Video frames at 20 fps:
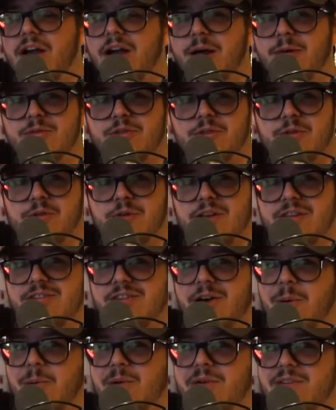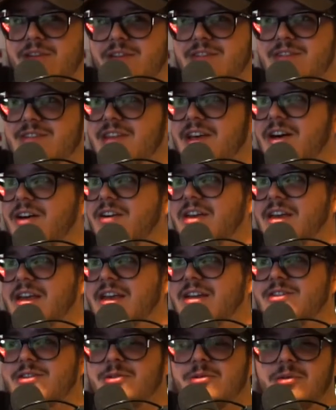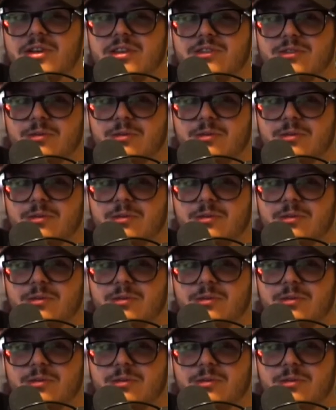Ops 3. It's always on sale, and get Derice